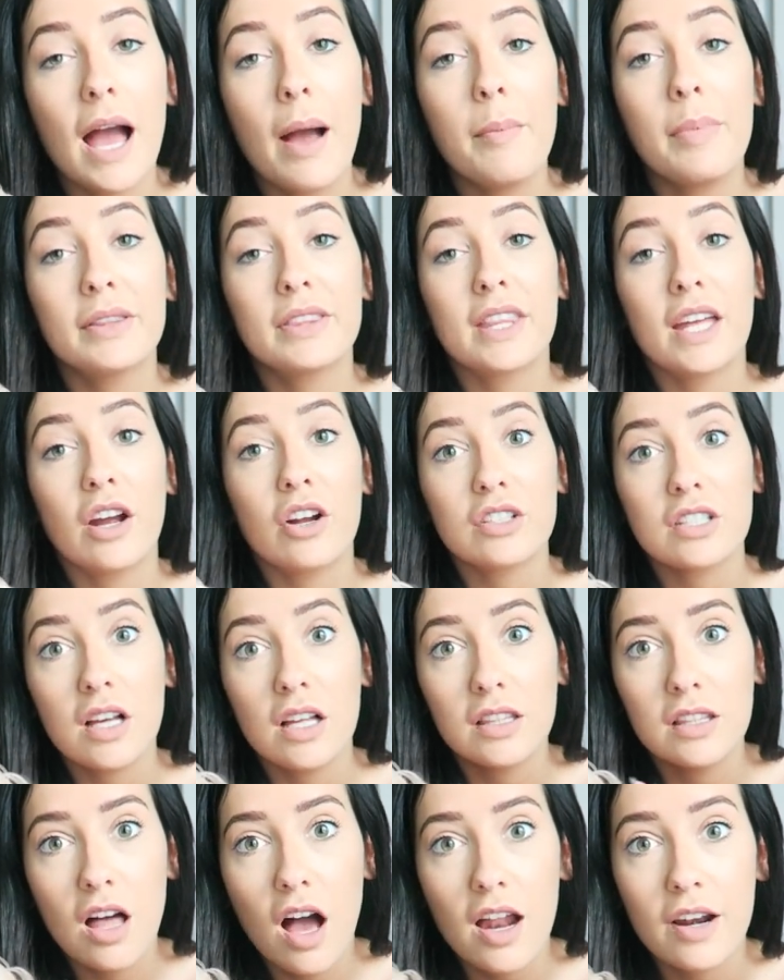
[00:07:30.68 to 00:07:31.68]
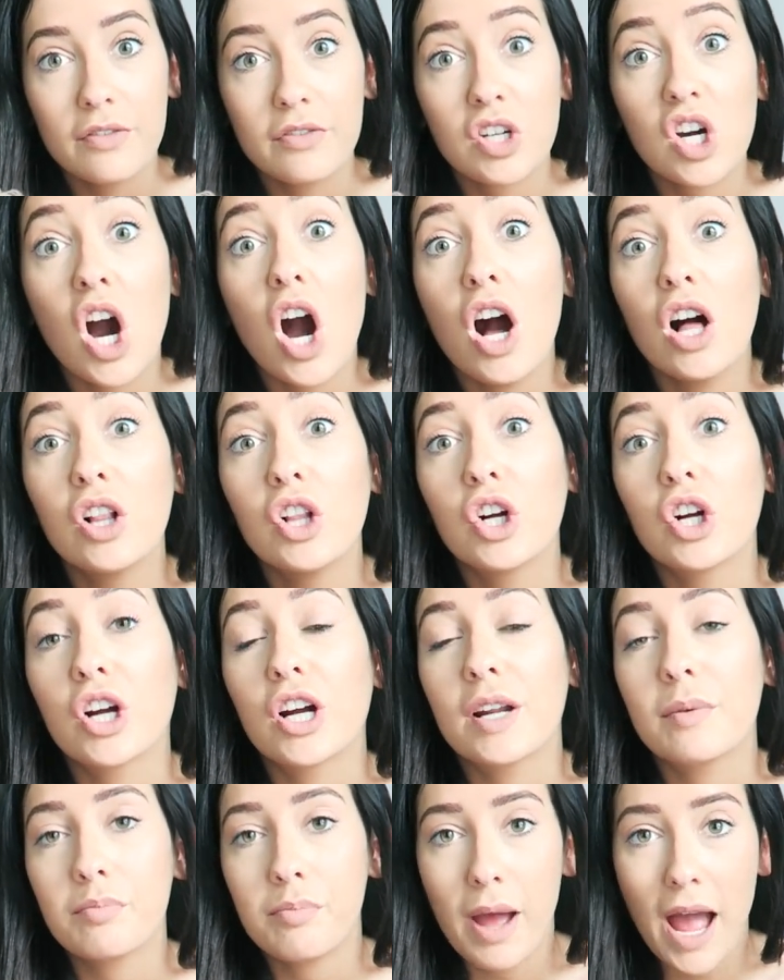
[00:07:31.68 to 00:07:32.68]
yet, but there's a lot of color
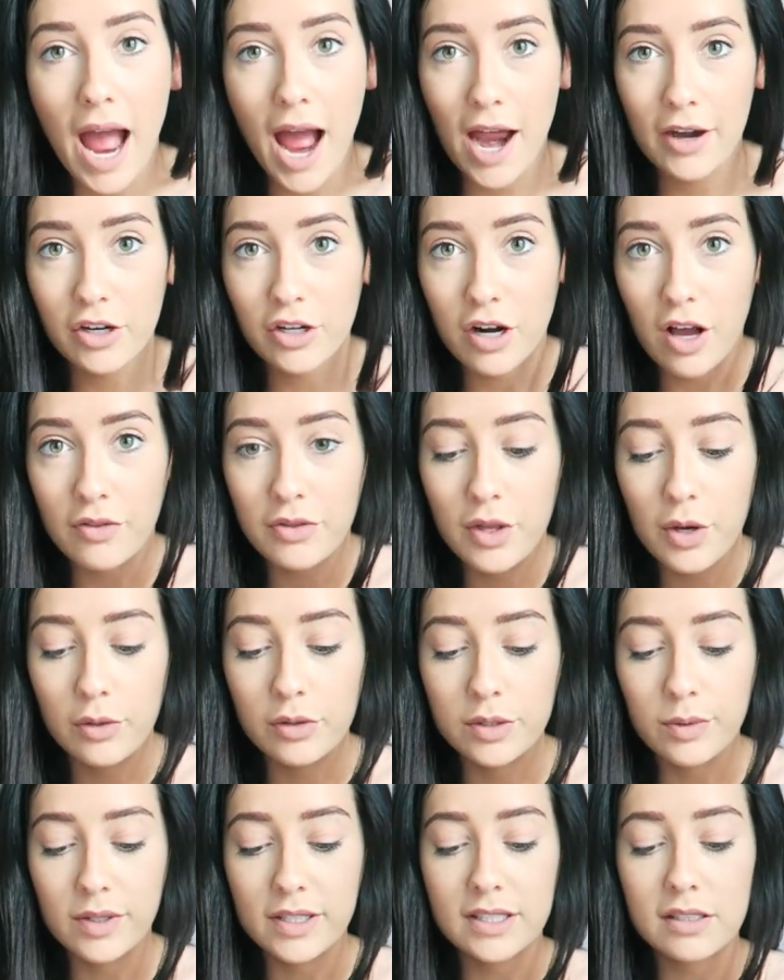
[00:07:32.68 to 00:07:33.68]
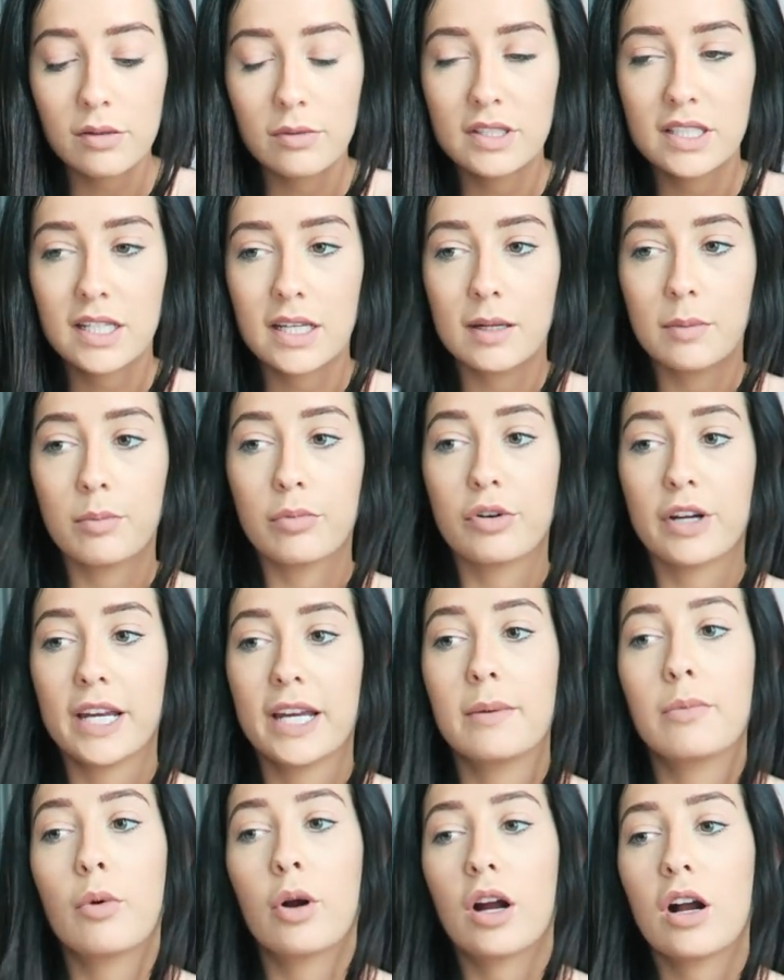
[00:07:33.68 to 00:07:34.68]
and pattern on those ones. So it's gonna bring
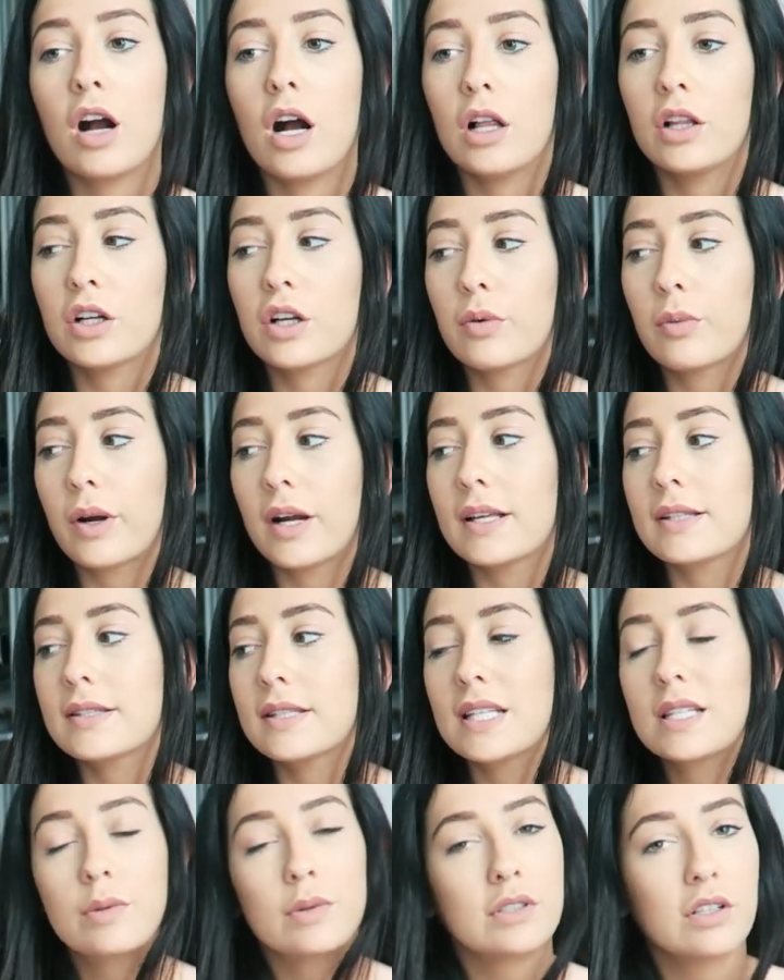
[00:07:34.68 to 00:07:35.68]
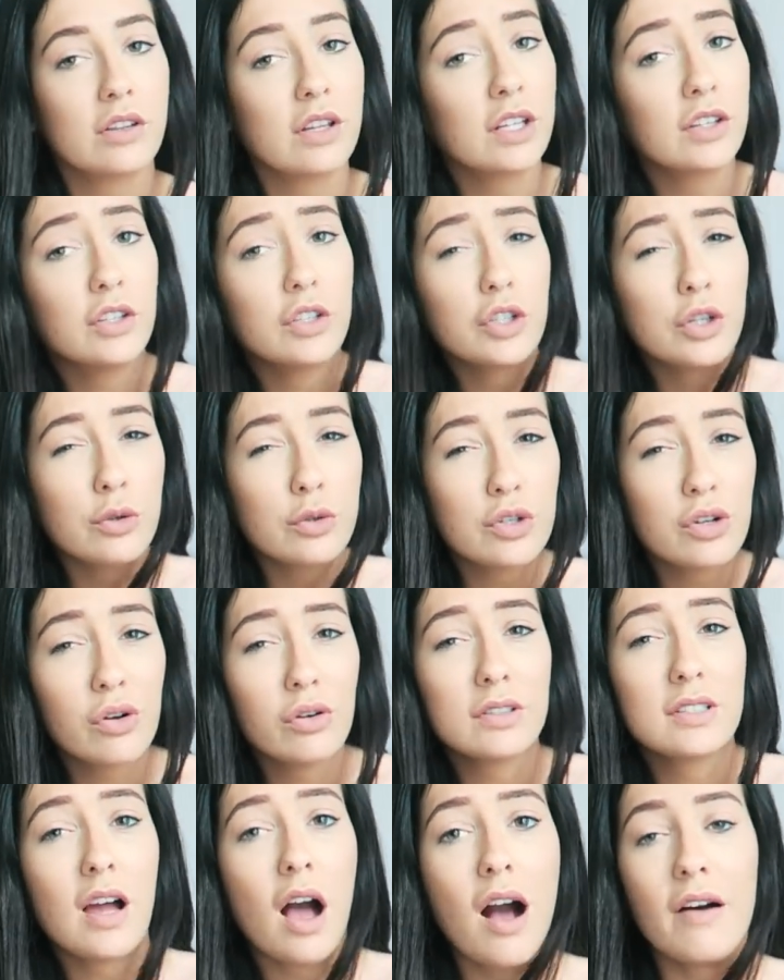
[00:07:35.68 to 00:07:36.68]
in more color. Whereas these ones are like the
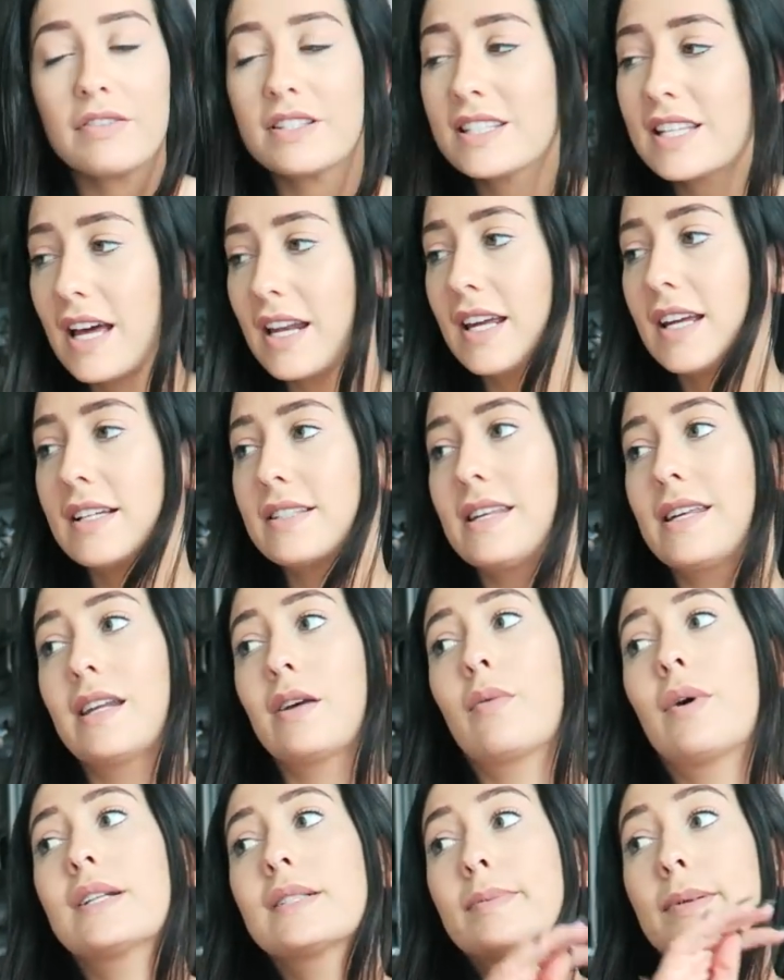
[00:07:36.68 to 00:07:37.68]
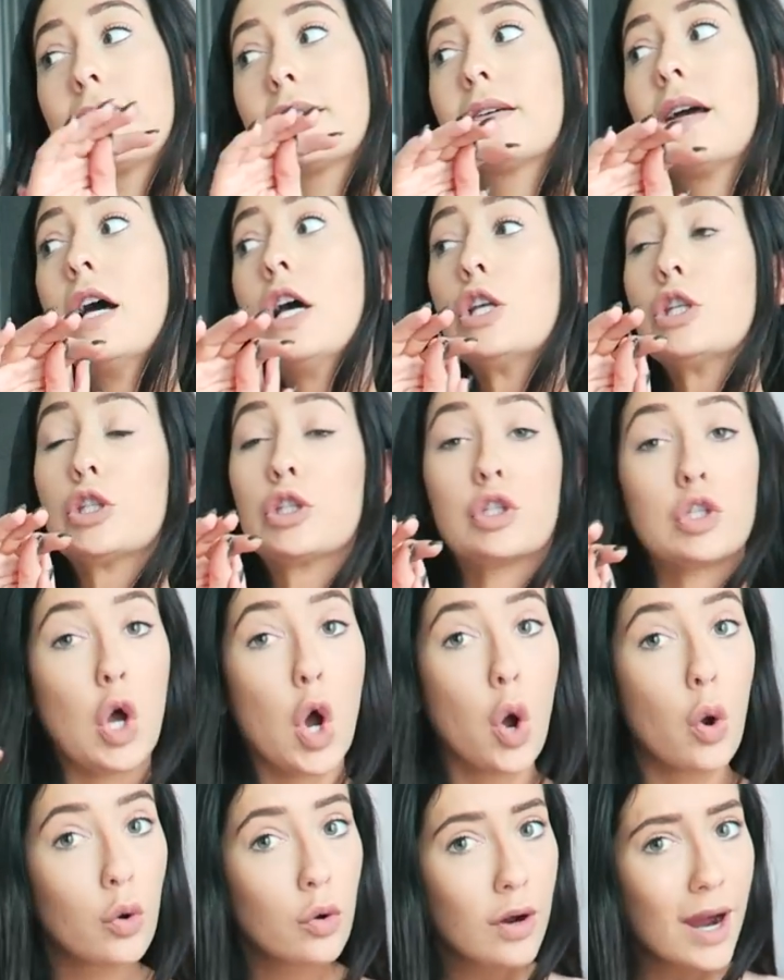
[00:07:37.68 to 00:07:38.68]
neutral to offset it because I didn't want to be so